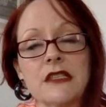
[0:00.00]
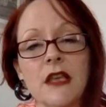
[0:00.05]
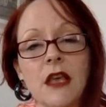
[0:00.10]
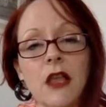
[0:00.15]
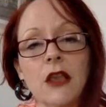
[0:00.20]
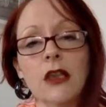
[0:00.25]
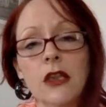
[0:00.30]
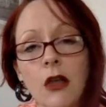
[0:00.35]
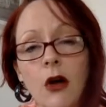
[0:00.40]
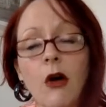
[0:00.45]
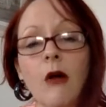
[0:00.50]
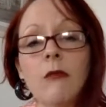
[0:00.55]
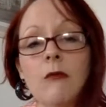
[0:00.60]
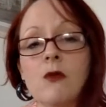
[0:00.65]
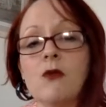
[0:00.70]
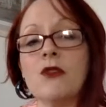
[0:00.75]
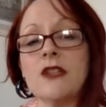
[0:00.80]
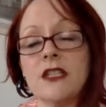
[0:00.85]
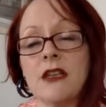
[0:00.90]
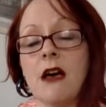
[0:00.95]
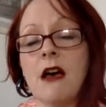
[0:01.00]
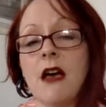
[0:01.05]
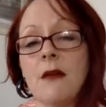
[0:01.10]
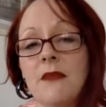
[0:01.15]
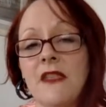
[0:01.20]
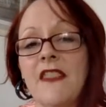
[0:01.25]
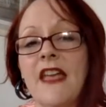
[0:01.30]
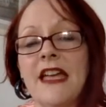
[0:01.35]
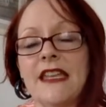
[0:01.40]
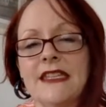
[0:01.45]
a lot more time
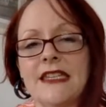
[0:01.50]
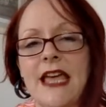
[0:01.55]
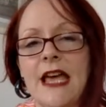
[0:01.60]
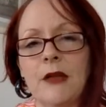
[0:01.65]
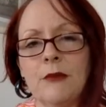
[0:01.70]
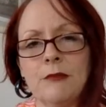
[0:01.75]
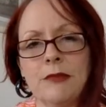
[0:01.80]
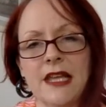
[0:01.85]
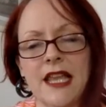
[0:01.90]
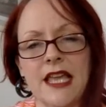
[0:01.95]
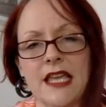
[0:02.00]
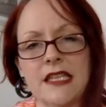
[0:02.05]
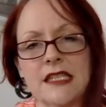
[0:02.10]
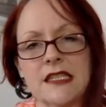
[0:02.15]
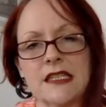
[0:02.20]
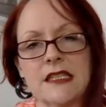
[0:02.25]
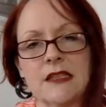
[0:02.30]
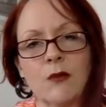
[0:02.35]
in that down place,